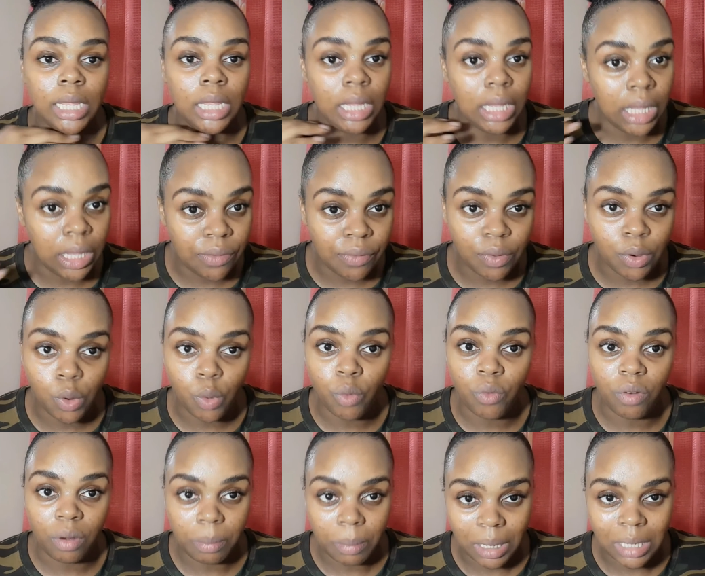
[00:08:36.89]
even
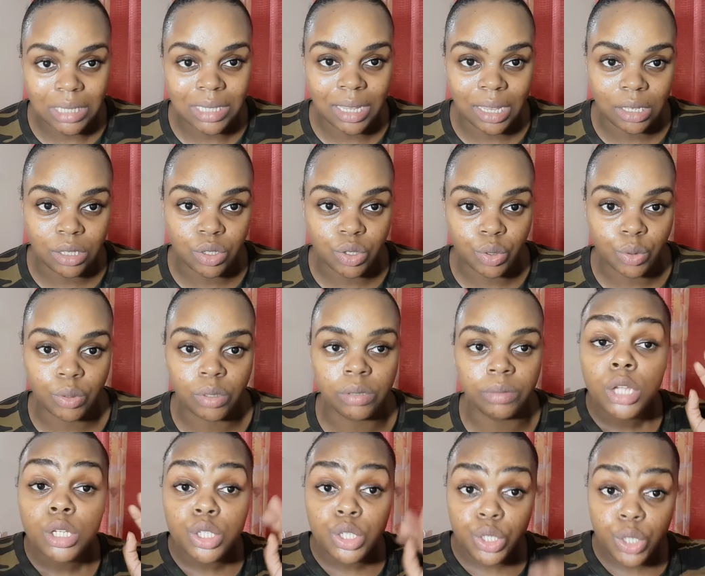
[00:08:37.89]
over my skin tone
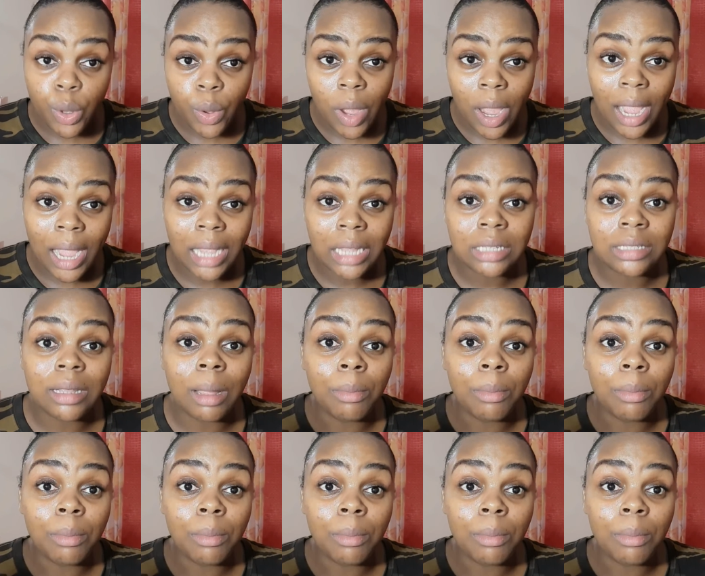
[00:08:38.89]
so guys